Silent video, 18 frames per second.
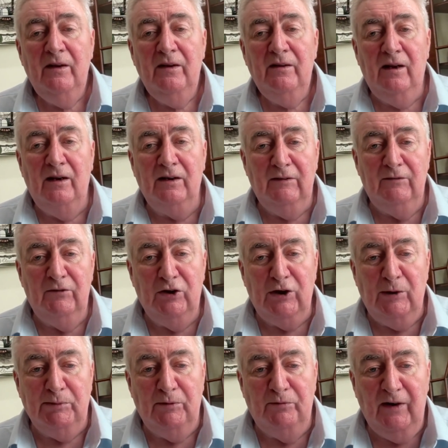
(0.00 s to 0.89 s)
I'll give you a
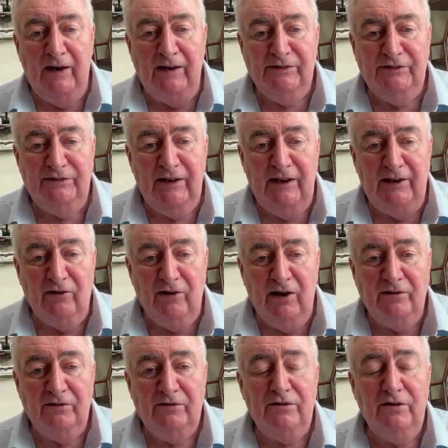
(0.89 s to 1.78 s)
couple of phrases later
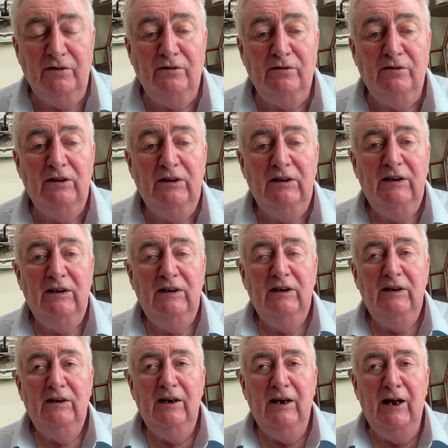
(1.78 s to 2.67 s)
on to
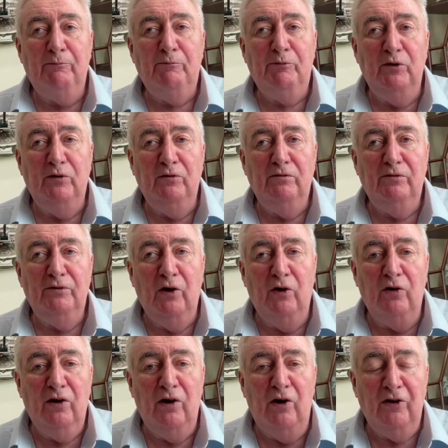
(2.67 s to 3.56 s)
help you know,
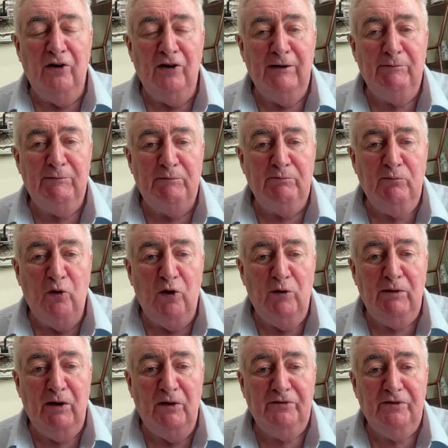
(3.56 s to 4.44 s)
learn a little bit more
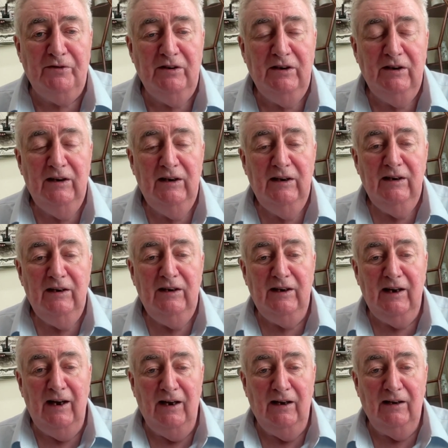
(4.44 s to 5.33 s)
about
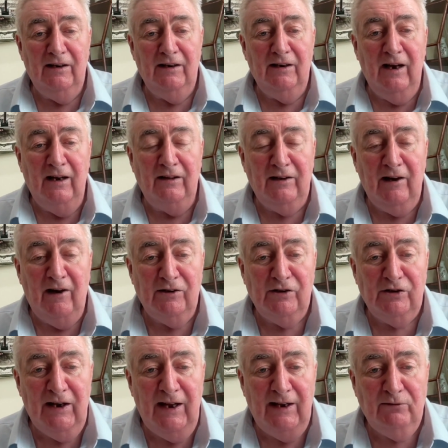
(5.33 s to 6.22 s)
Gaeilge and the
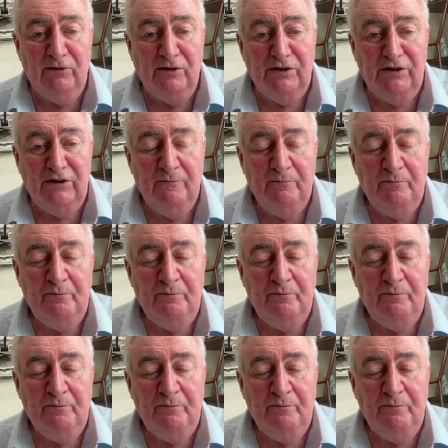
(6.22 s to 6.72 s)
Irish language.